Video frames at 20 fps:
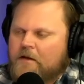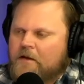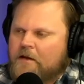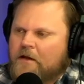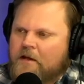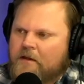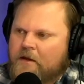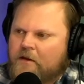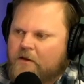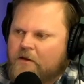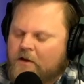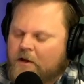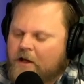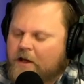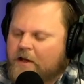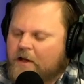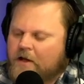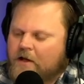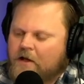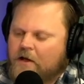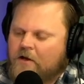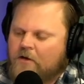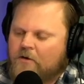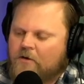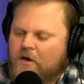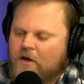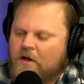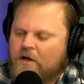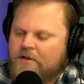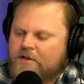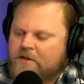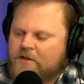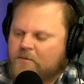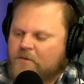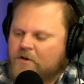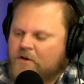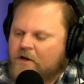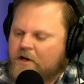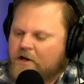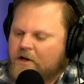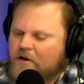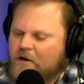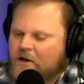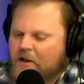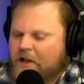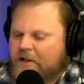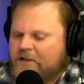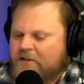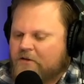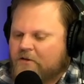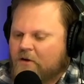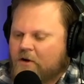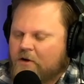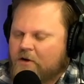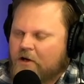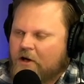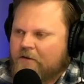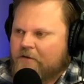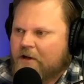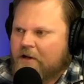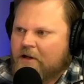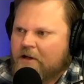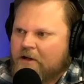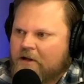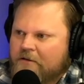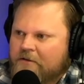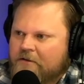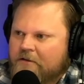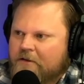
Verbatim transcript: And then they're like, oh, awesome, you're here. Let's throw you off a cliff.